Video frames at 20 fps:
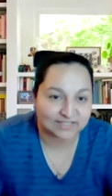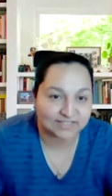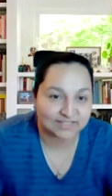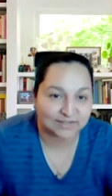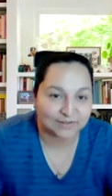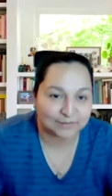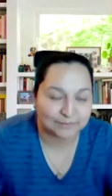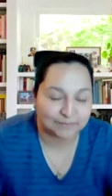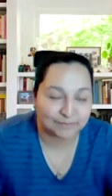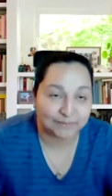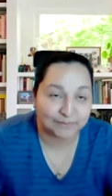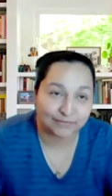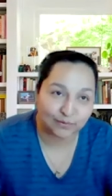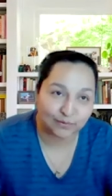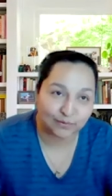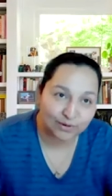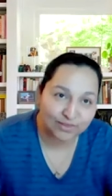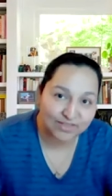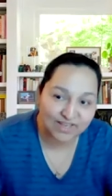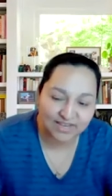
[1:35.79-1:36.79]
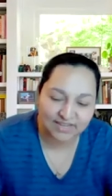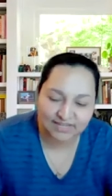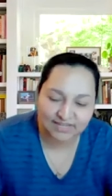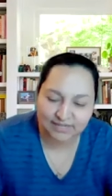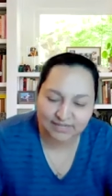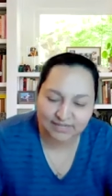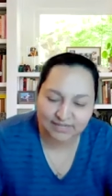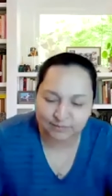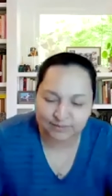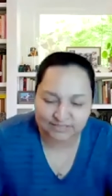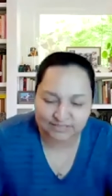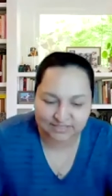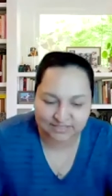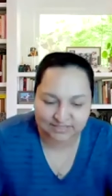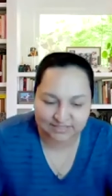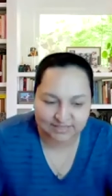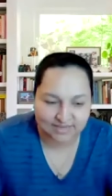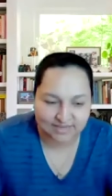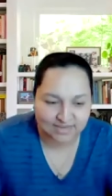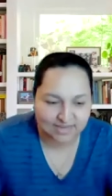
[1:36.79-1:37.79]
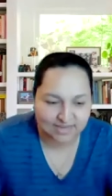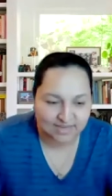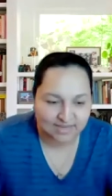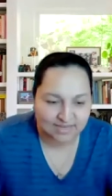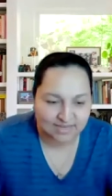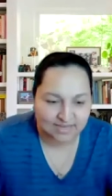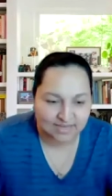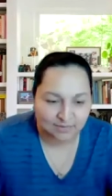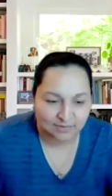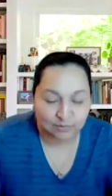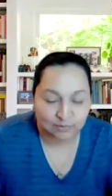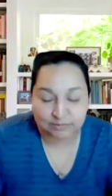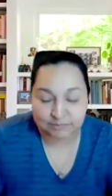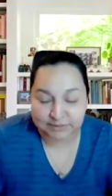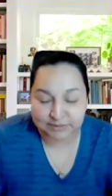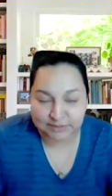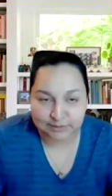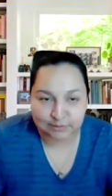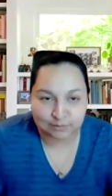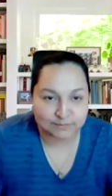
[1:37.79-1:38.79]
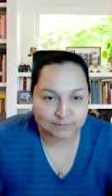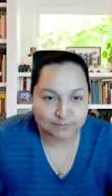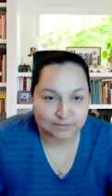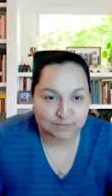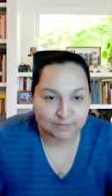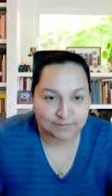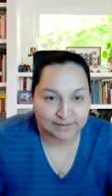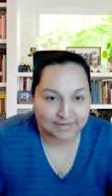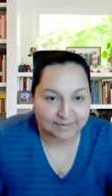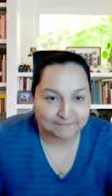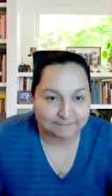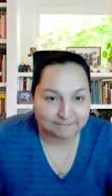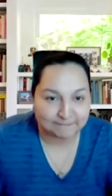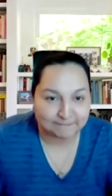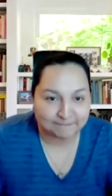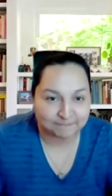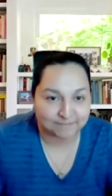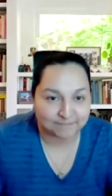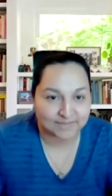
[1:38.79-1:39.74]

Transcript: So before that, I was, well, I'm still a homeschool mom.